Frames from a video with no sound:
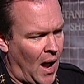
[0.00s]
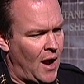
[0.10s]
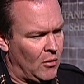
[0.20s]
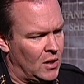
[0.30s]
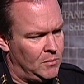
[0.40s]

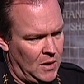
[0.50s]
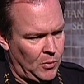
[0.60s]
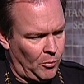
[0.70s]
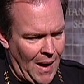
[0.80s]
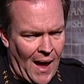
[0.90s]
hiring
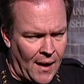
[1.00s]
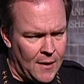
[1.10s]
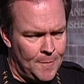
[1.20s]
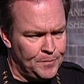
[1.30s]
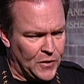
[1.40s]
people
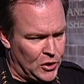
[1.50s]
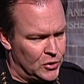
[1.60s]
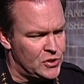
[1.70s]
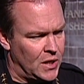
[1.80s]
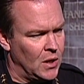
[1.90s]
back
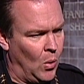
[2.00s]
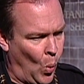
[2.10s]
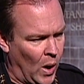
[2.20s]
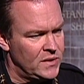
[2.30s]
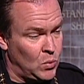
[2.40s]
using
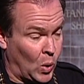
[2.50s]
one